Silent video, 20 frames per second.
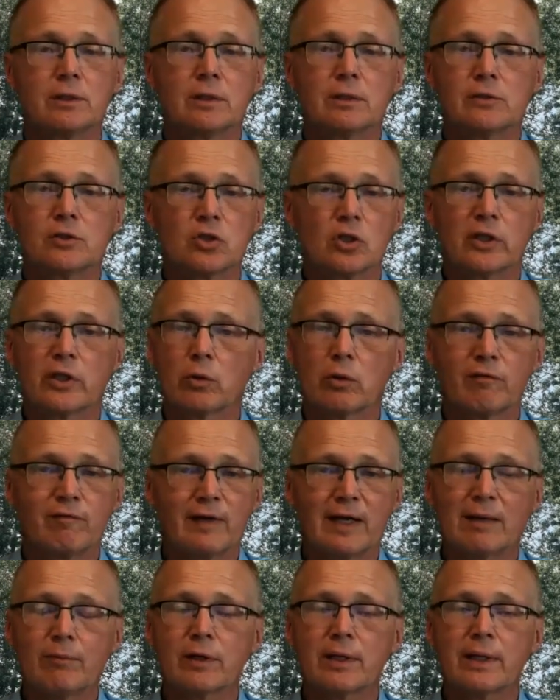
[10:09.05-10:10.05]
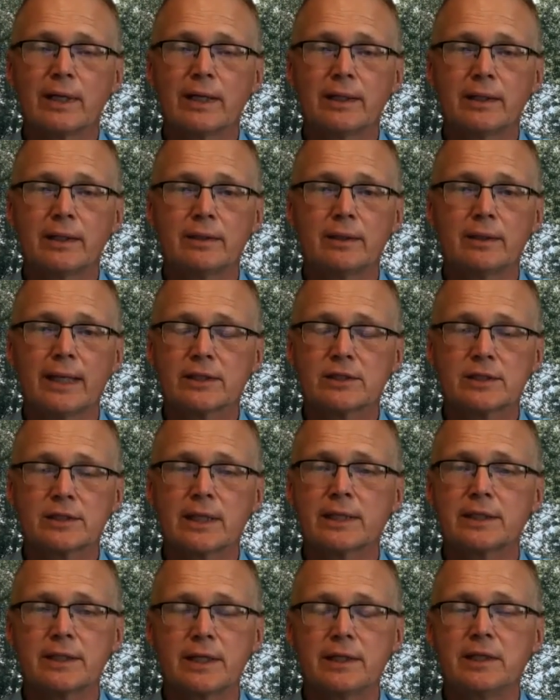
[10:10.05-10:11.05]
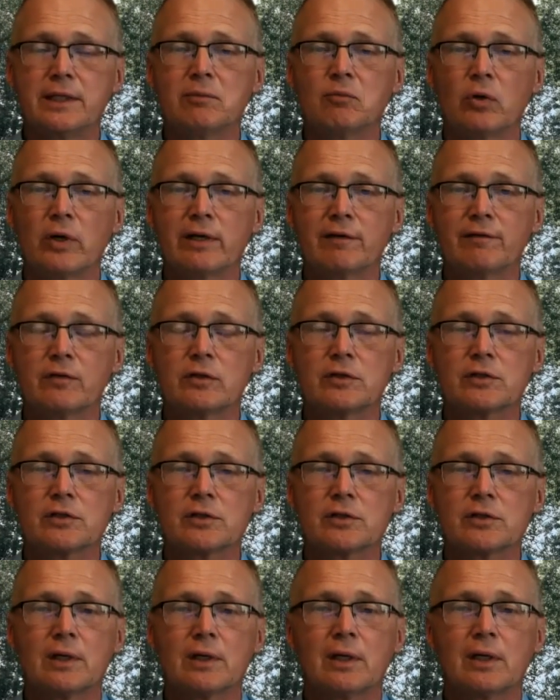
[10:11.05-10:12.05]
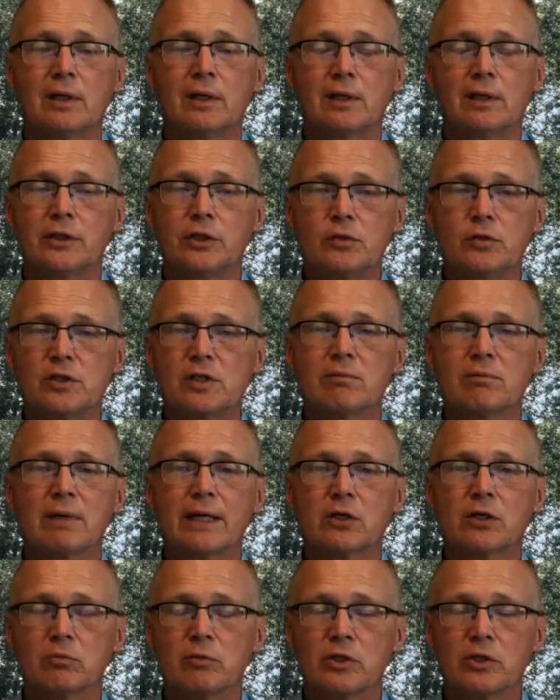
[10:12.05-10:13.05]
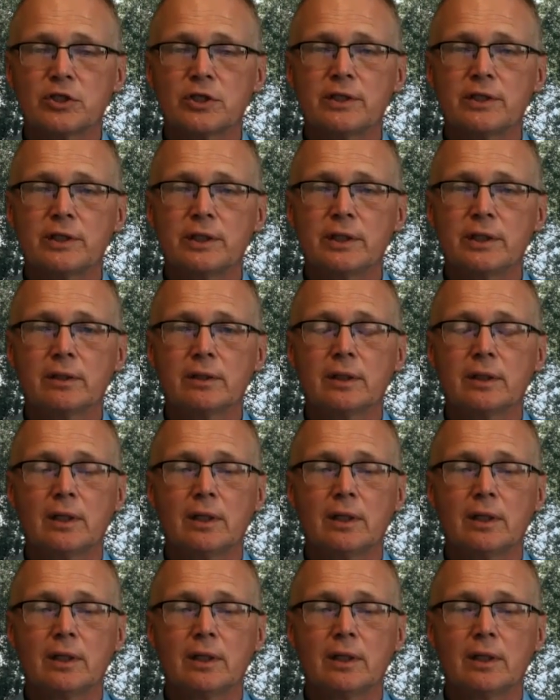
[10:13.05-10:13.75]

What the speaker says: So they were fabricated as titanium wafers using micromachining.